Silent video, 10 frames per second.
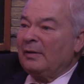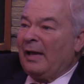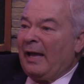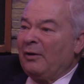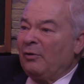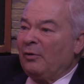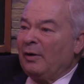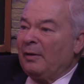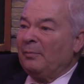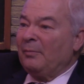had her
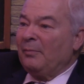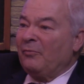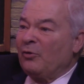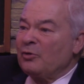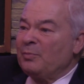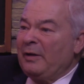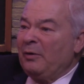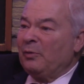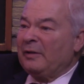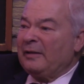first
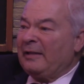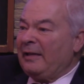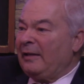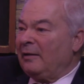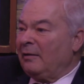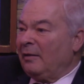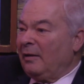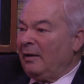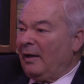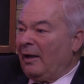meeting with the dean
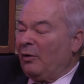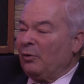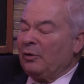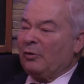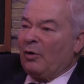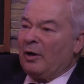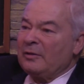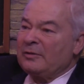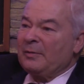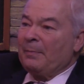at Holy
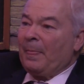Cross.